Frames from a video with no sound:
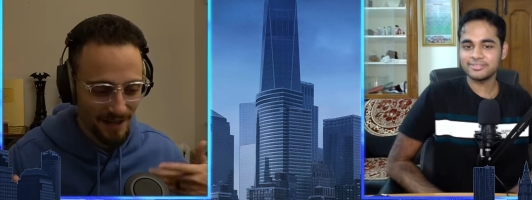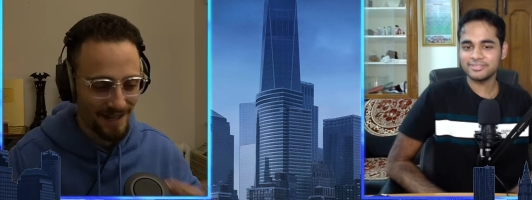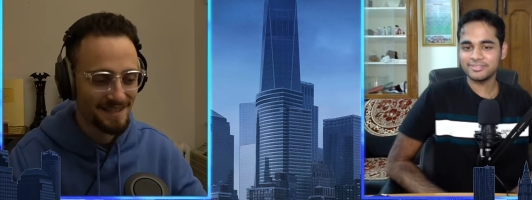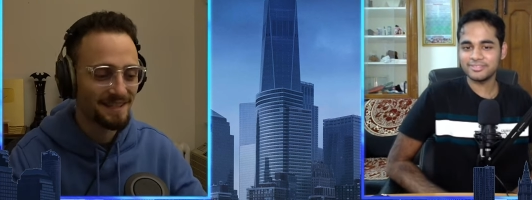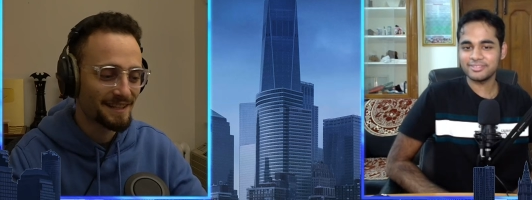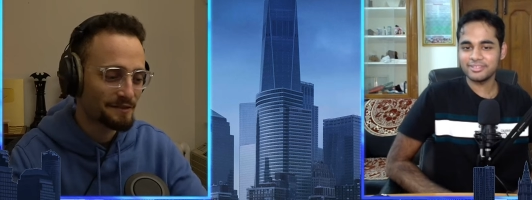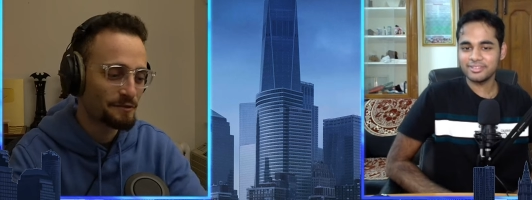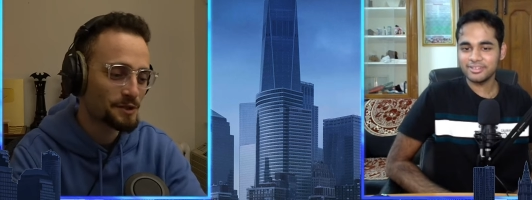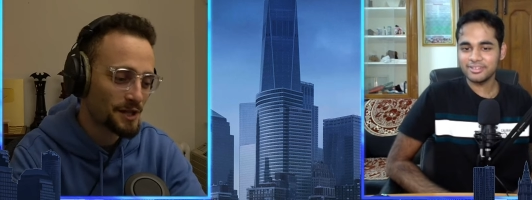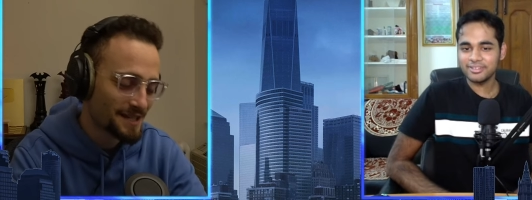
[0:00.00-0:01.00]
Speaker 1: constantly
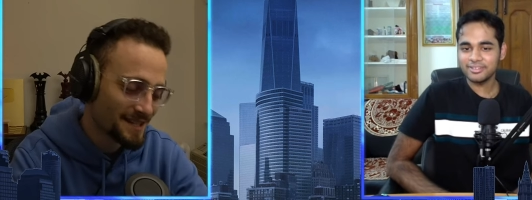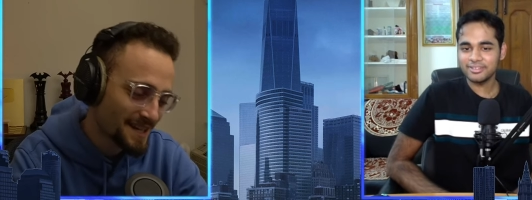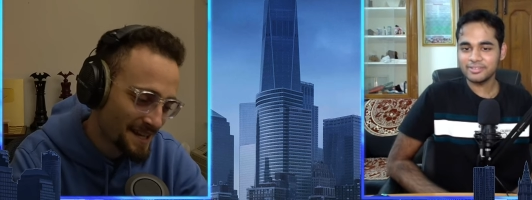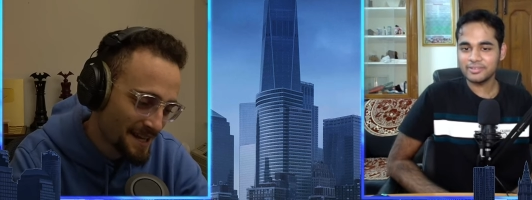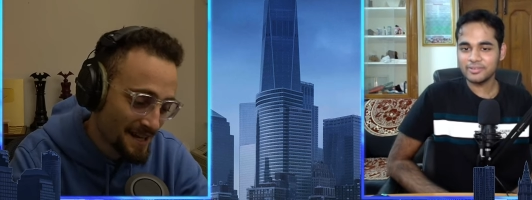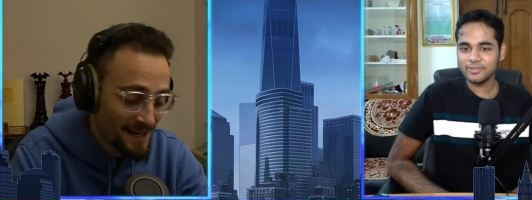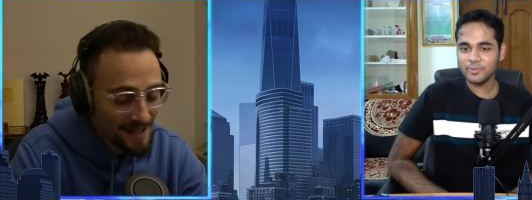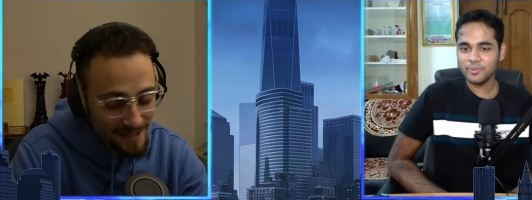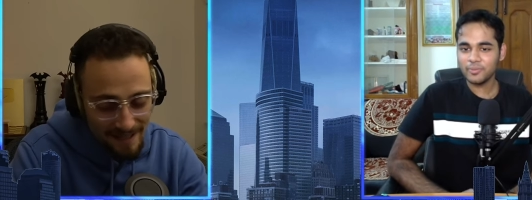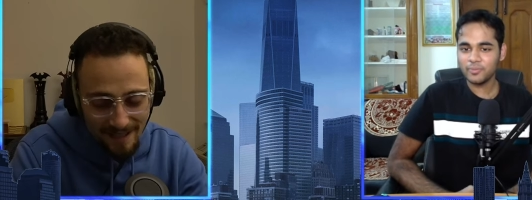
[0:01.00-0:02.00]
for chess.
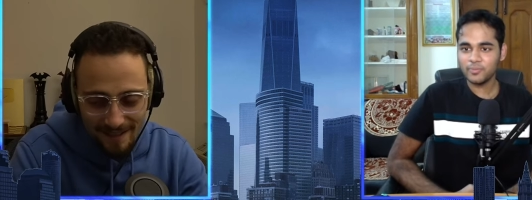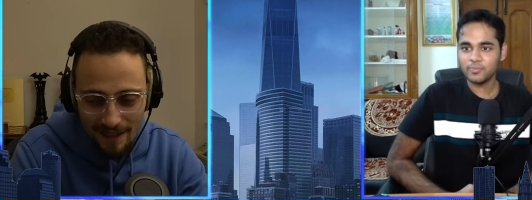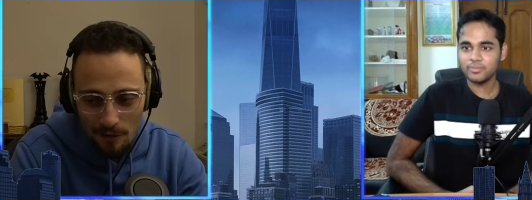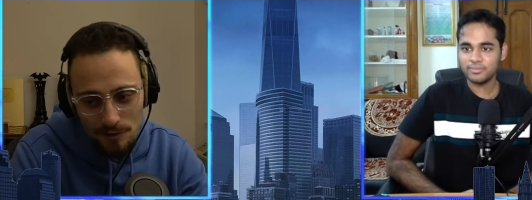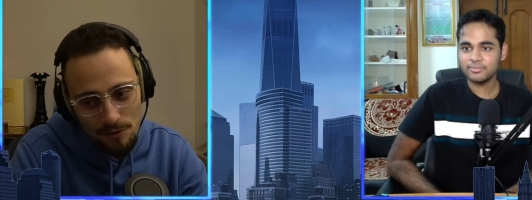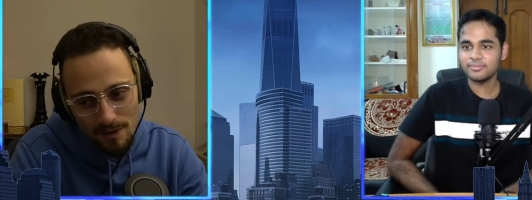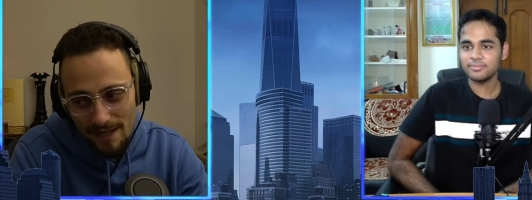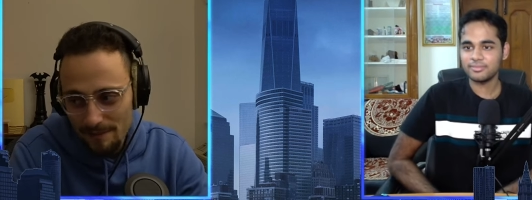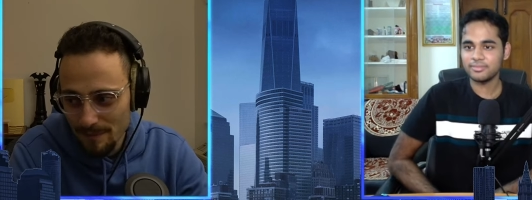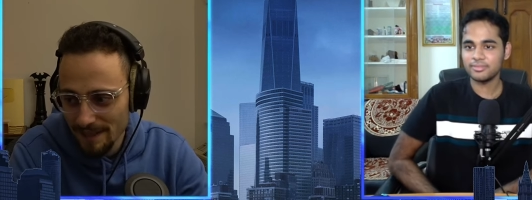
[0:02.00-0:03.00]
Now it's
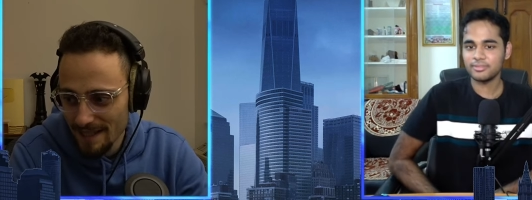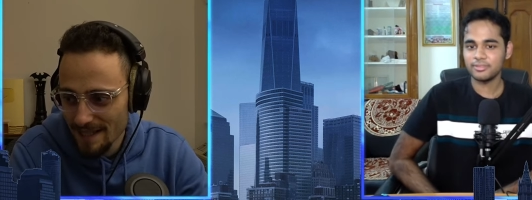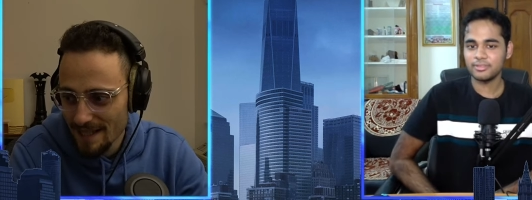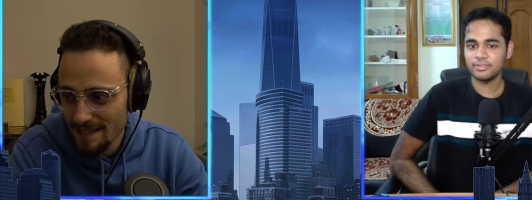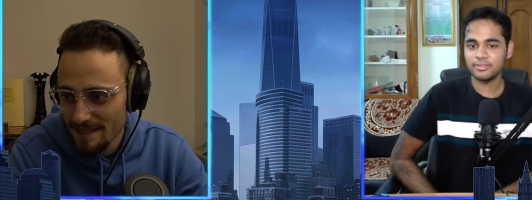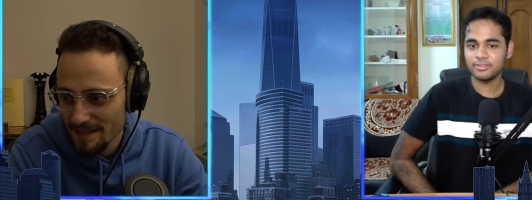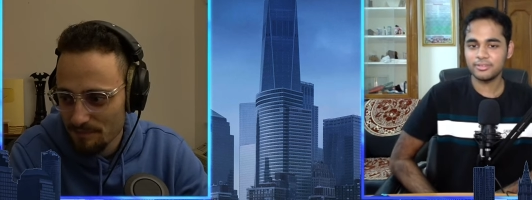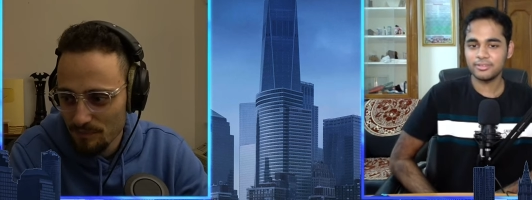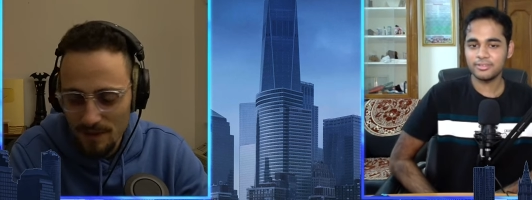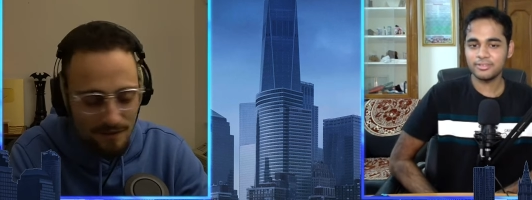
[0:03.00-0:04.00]
okay, but yeah, it has
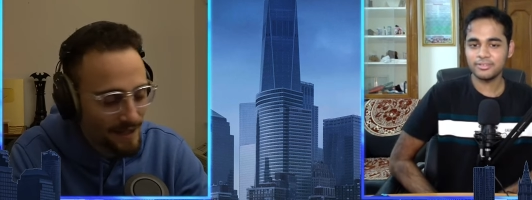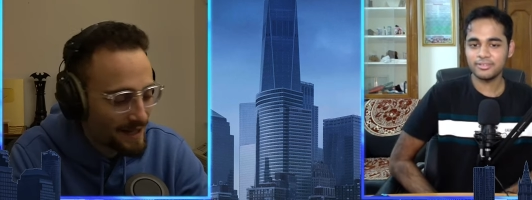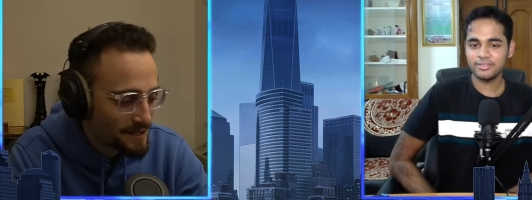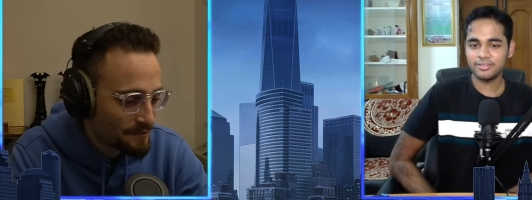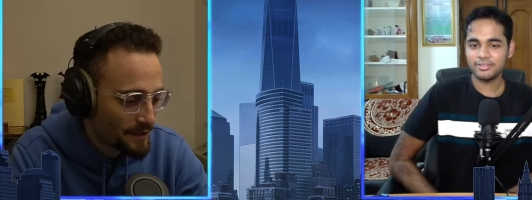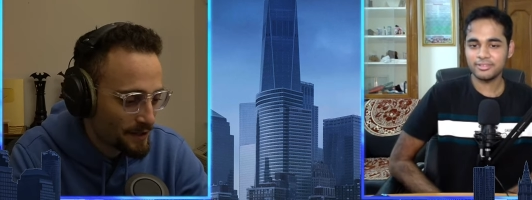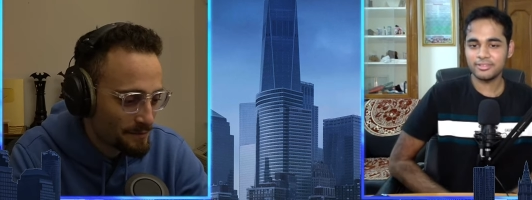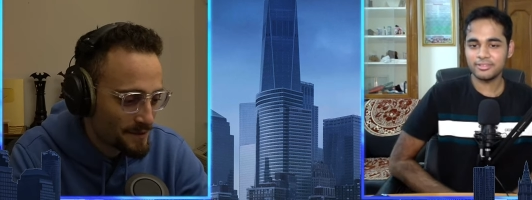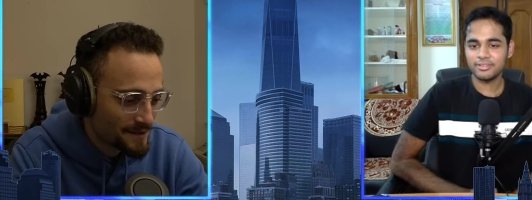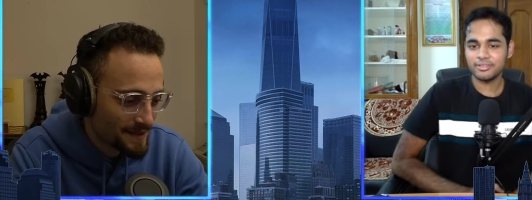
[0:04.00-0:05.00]
it, it has flare
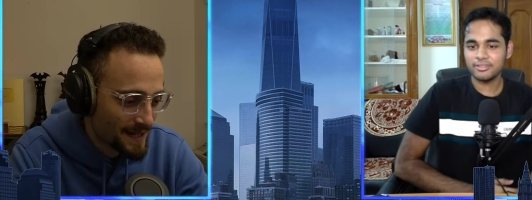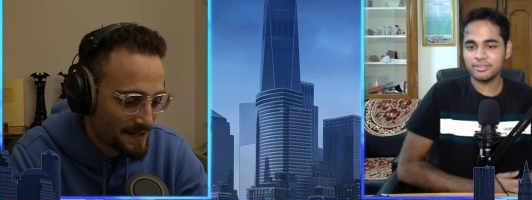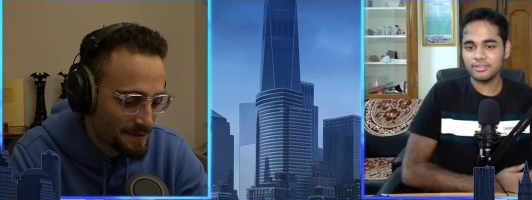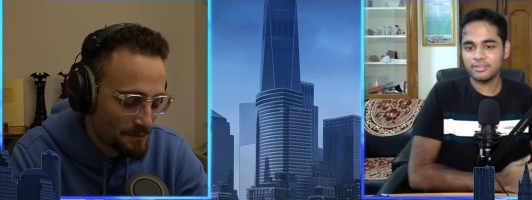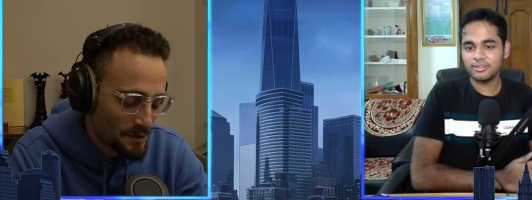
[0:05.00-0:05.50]
ups, it has some